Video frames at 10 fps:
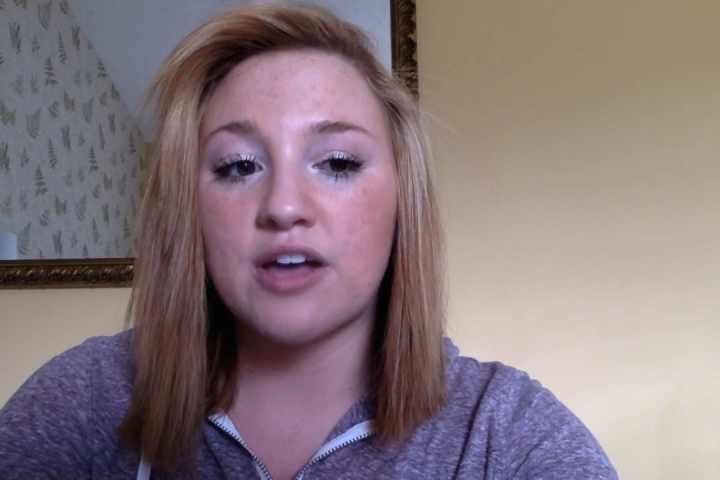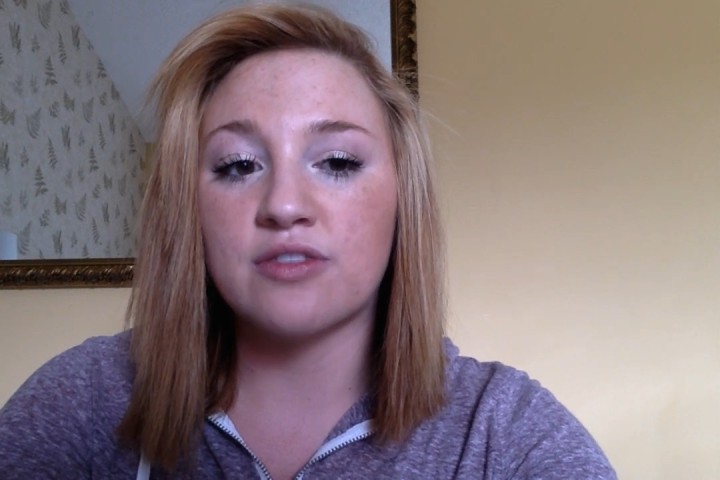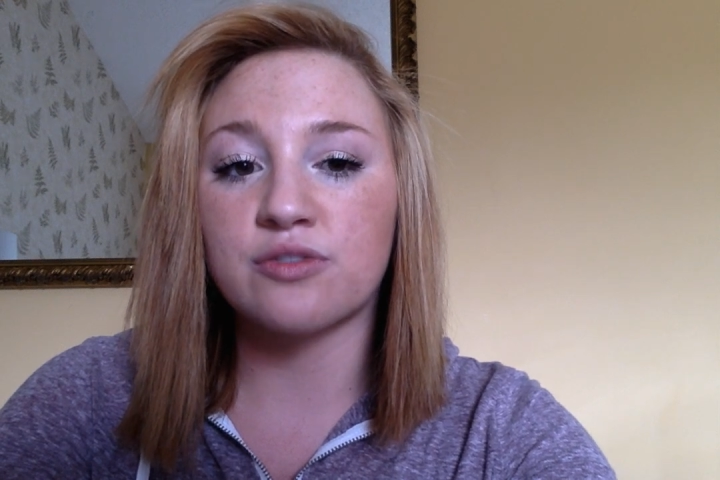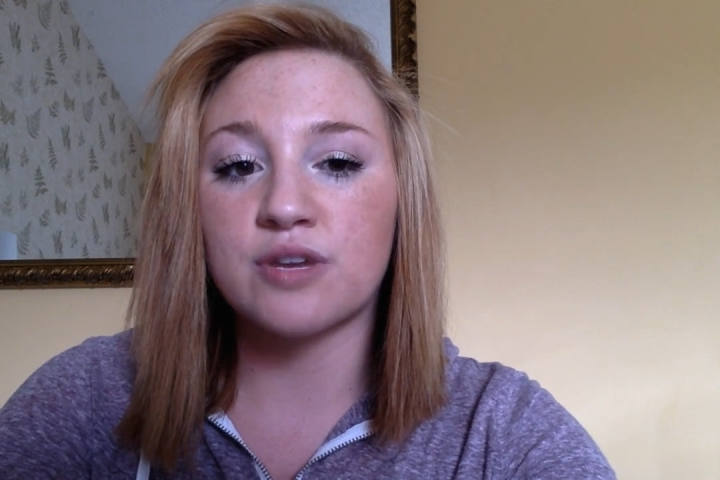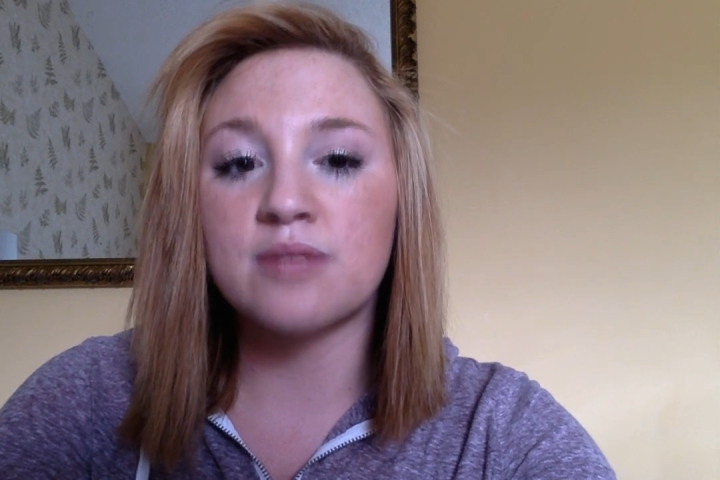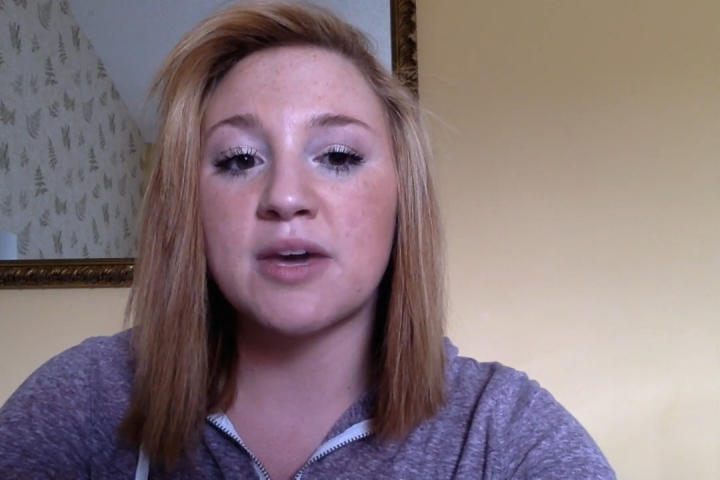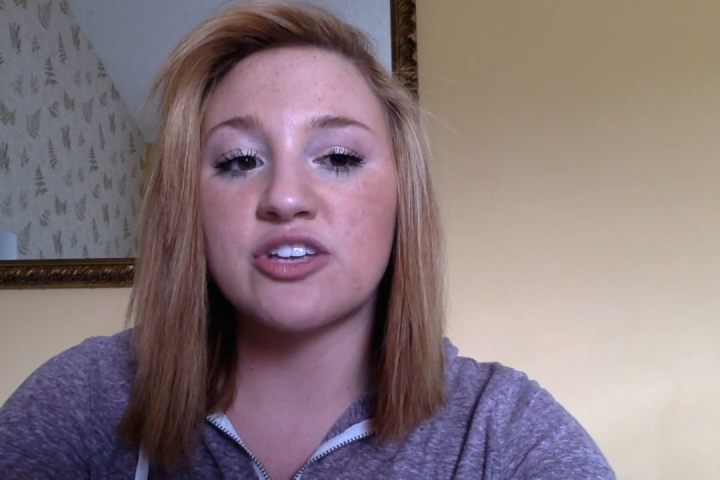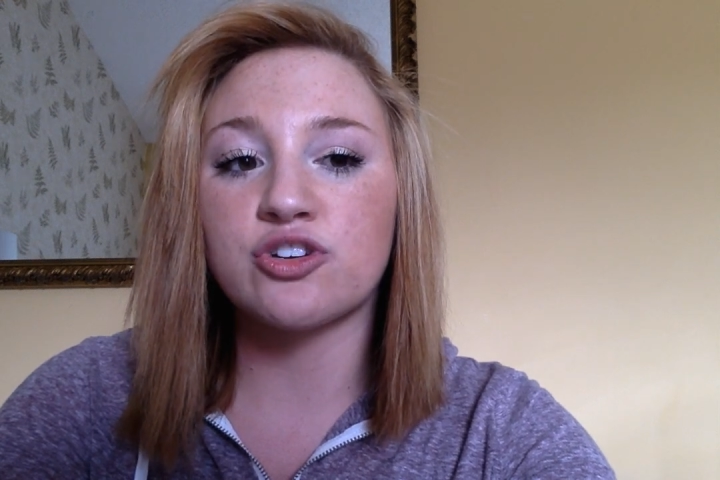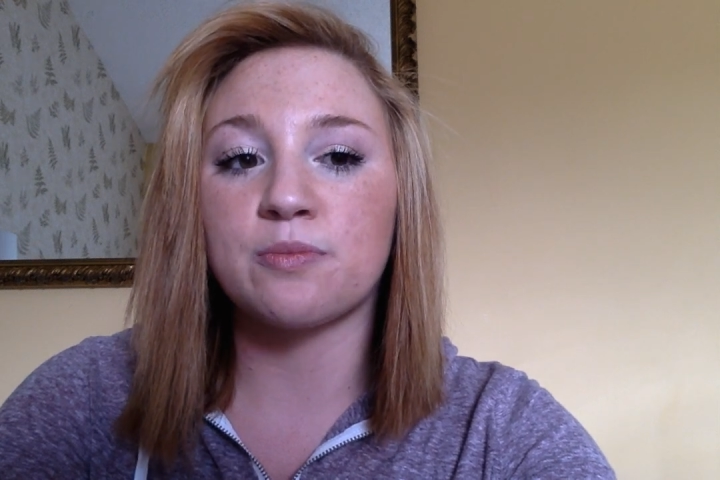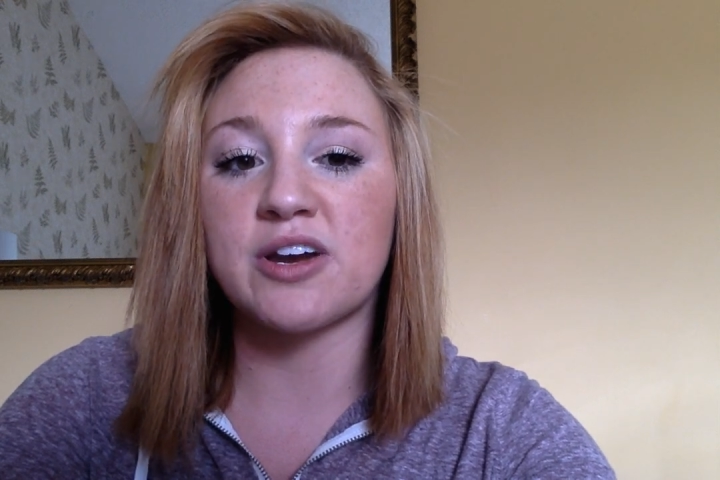and 3
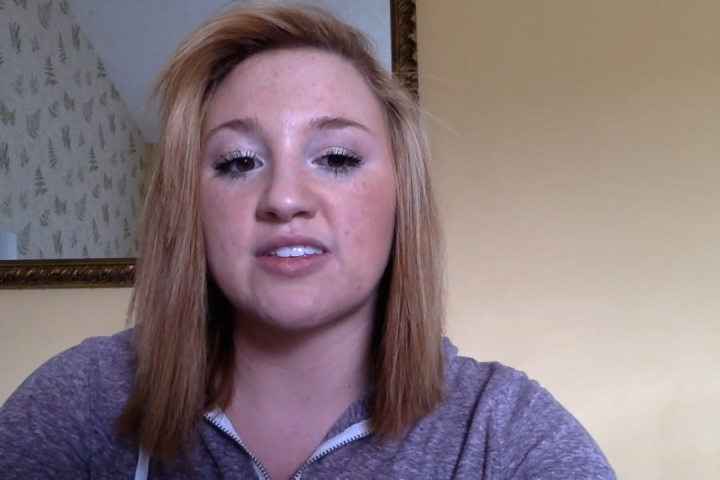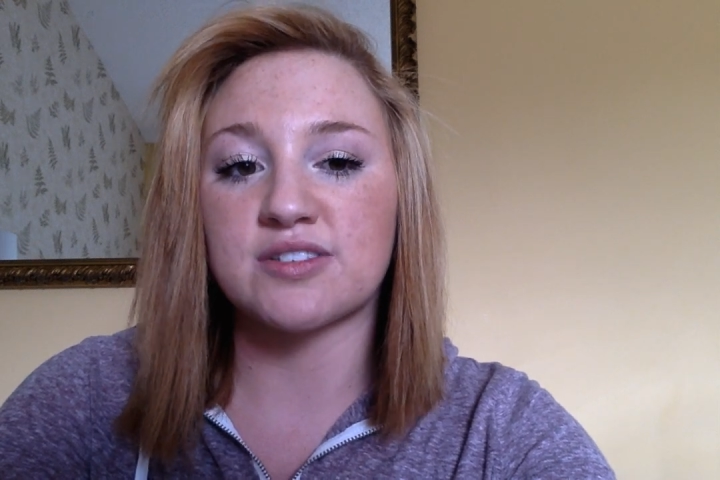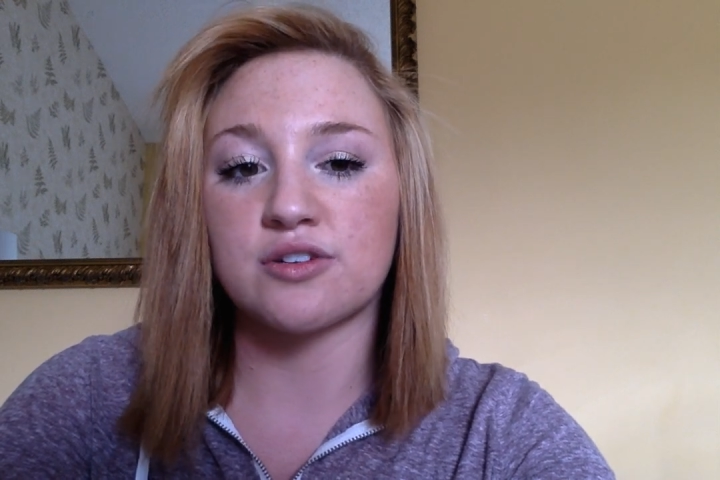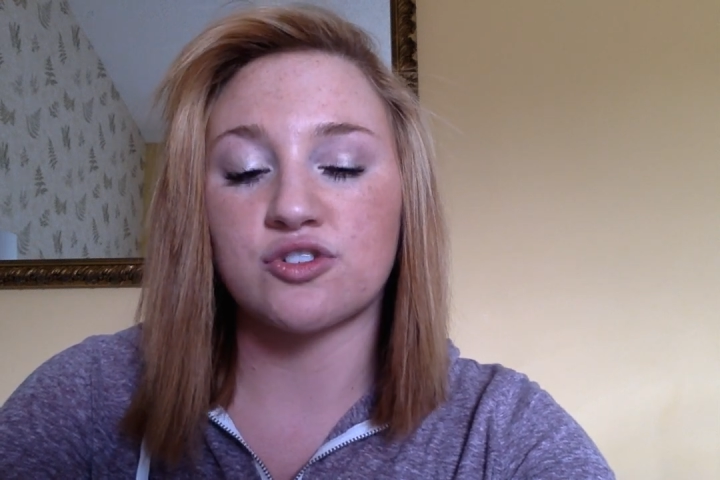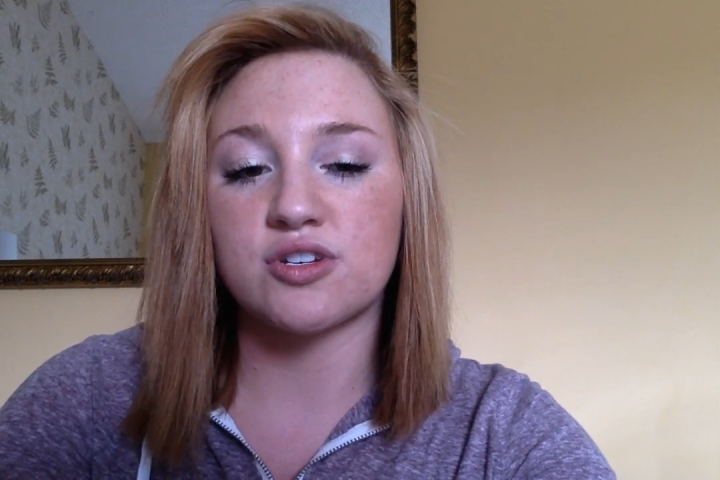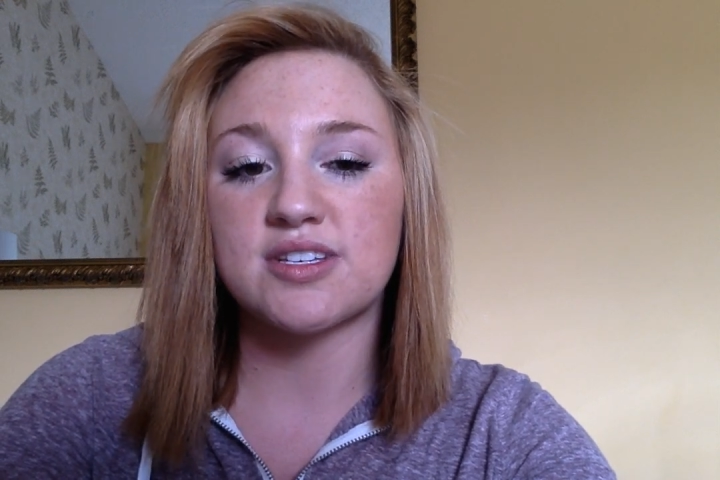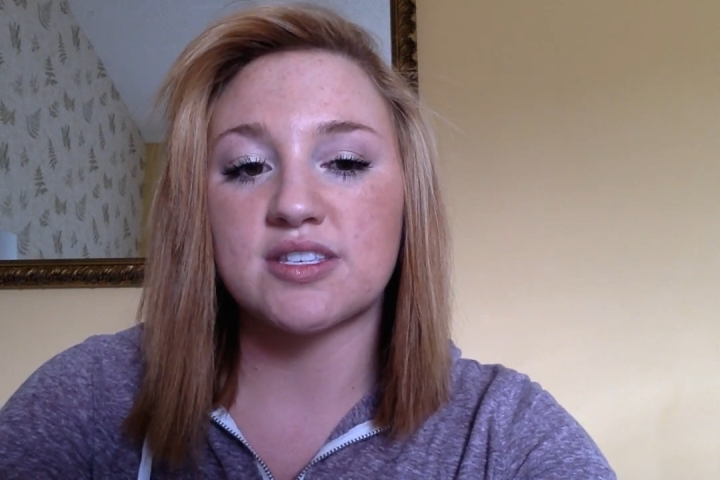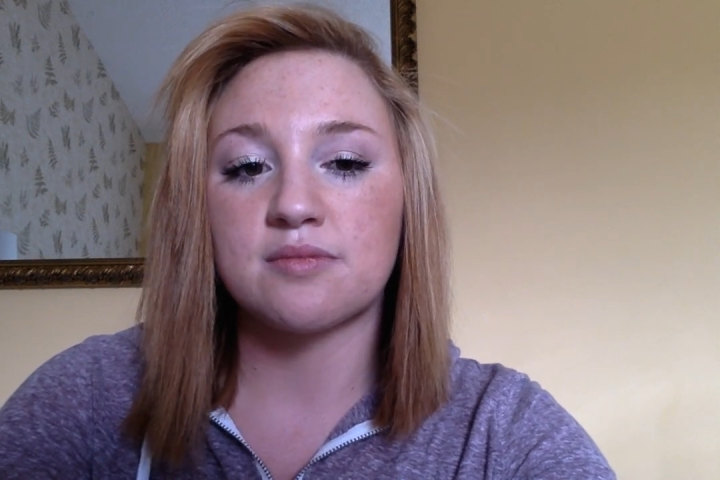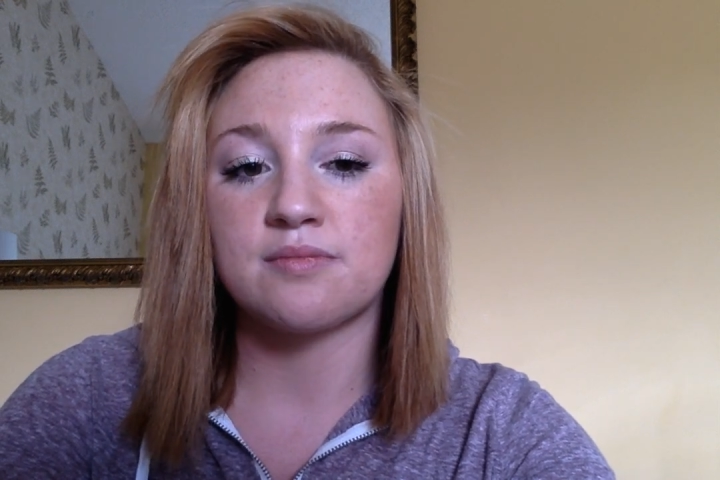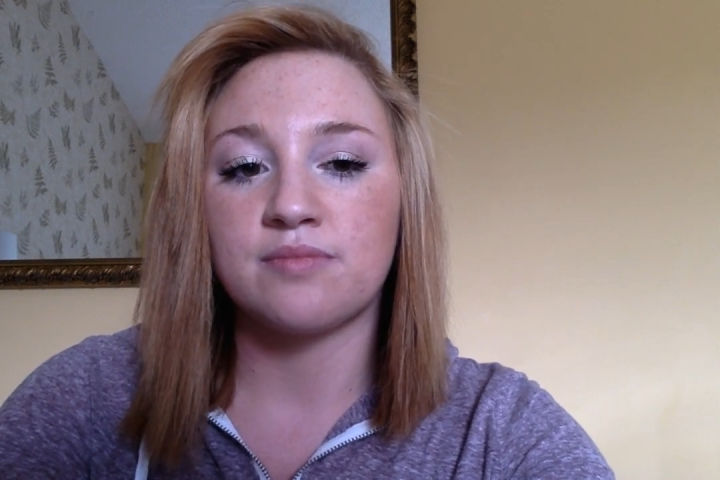major brain surgeries.